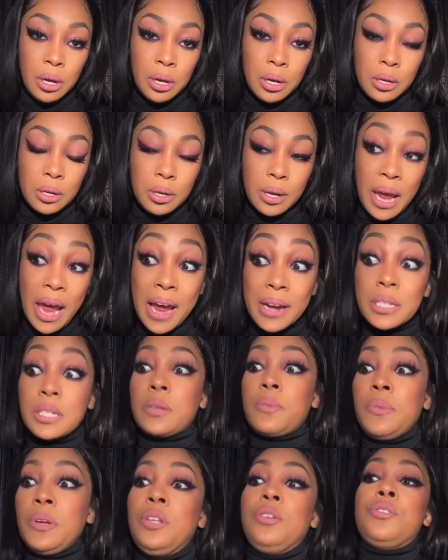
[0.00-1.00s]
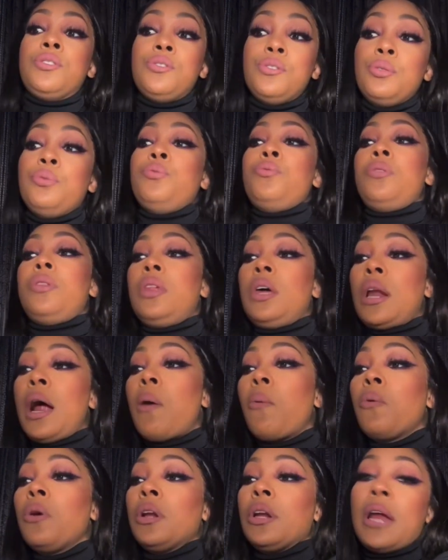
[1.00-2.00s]
ask me to do that
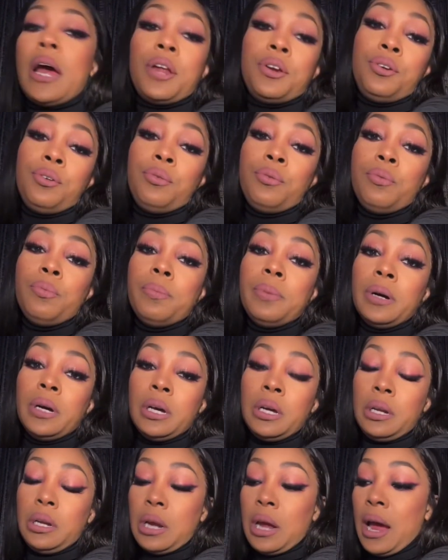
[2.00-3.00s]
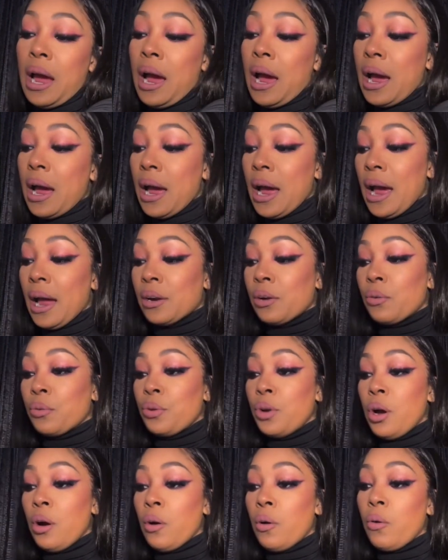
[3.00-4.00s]
I would not do. But I
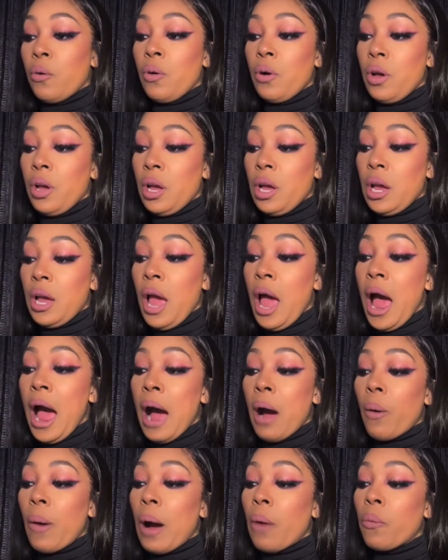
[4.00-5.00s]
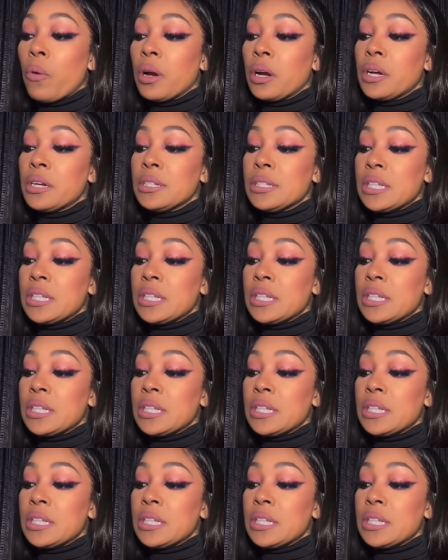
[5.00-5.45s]
don't know how I would